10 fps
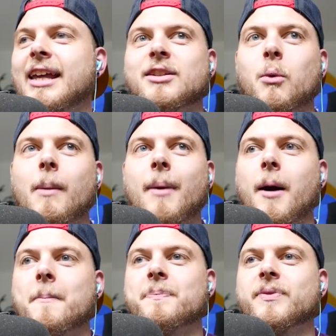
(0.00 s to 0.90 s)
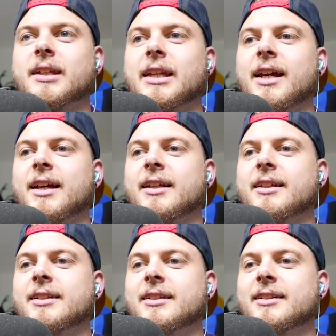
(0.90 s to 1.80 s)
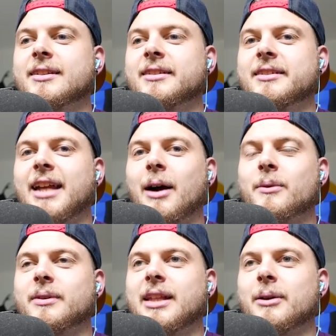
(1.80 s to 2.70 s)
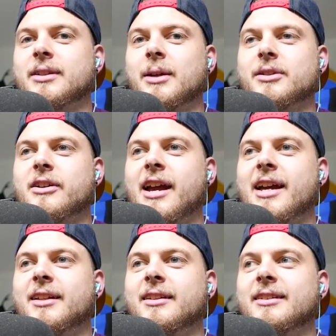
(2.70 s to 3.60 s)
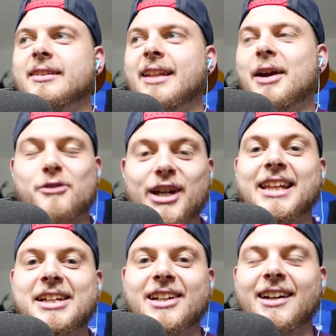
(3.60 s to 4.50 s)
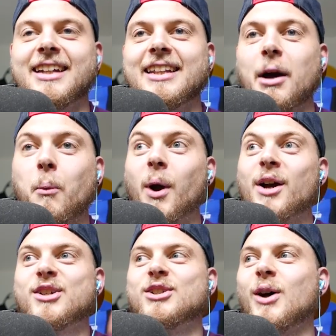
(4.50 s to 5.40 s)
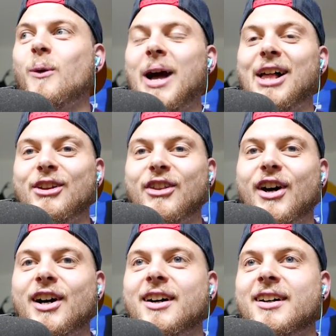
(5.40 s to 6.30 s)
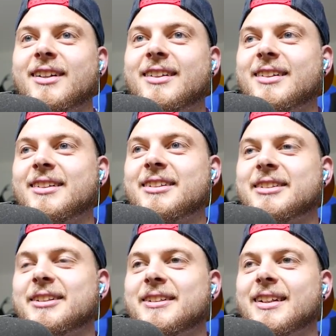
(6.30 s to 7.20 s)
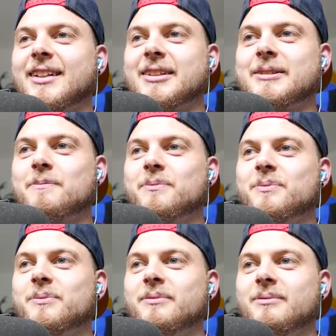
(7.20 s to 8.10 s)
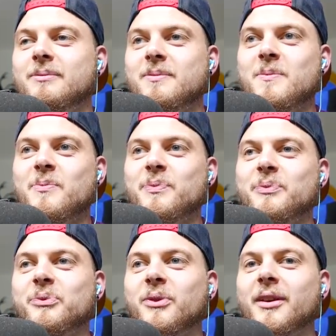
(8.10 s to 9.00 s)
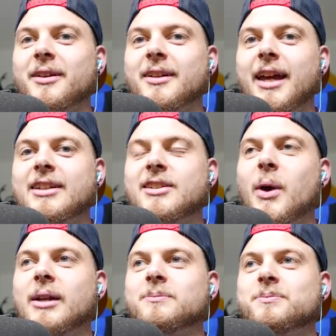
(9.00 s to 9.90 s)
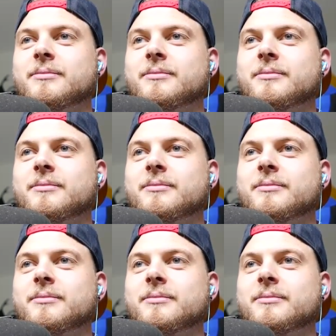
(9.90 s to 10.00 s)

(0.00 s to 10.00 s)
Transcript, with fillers: Let's do one more. Okay, let's, let's do one more. I'm that, going in. That was, that was great. I really enjoyed that. That works that, so well, though. It does. It does. That was so good. Right, I'm going back in. Okay, let's do it.